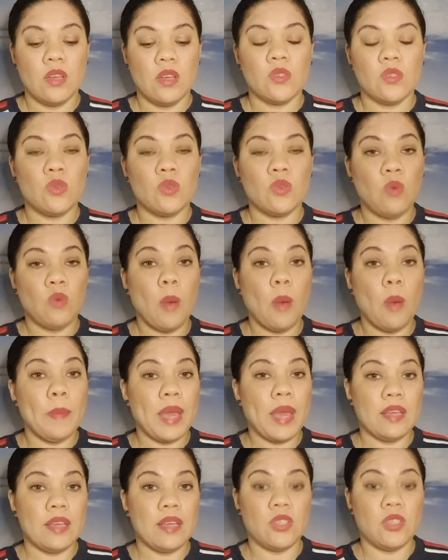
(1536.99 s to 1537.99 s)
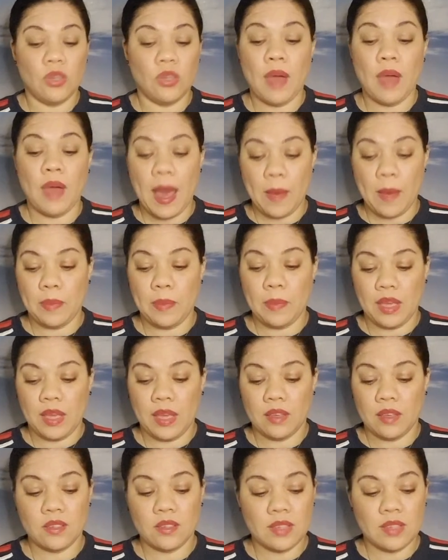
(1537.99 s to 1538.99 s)
So what makes you happy?
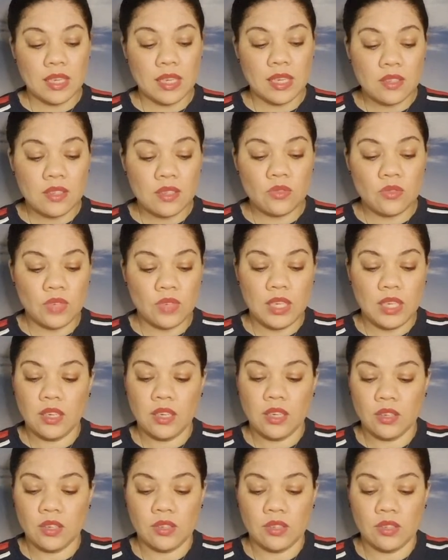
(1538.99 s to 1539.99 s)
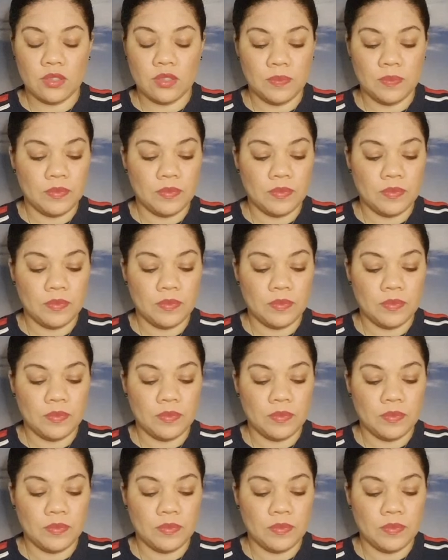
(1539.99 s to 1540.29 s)
So that is really good.